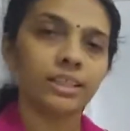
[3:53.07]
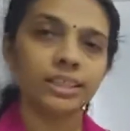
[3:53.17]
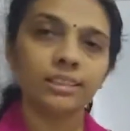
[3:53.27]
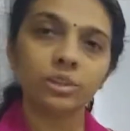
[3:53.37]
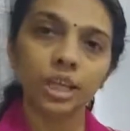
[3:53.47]

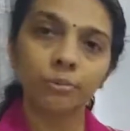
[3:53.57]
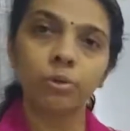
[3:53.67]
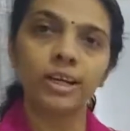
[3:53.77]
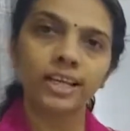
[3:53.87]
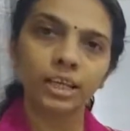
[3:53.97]
each
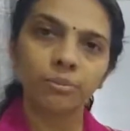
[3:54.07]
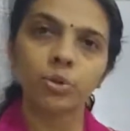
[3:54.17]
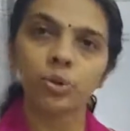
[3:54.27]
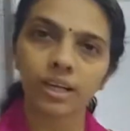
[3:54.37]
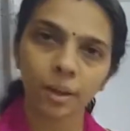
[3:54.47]
M1
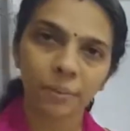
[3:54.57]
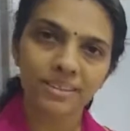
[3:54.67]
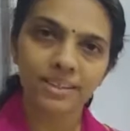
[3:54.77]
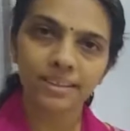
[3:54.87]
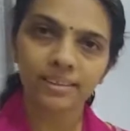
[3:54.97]
and M2 are
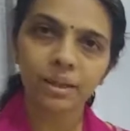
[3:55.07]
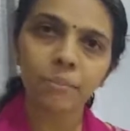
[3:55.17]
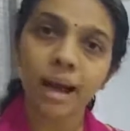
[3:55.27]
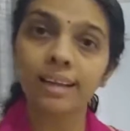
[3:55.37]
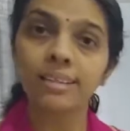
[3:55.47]
representing the
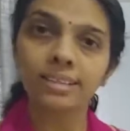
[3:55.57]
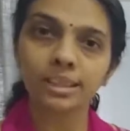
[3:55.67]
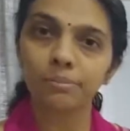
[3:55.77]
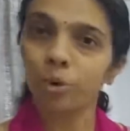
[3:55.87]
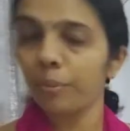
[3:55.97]

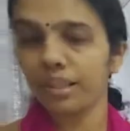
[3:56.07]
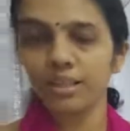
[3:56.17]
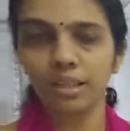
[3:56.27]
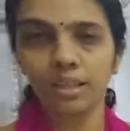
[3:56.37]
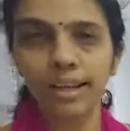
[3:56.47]
magnetic
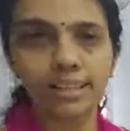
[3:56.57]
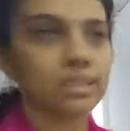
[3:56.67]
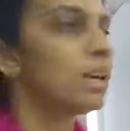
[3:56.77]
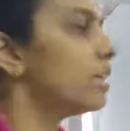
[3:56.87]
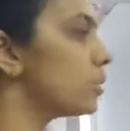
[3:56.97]
moments, right?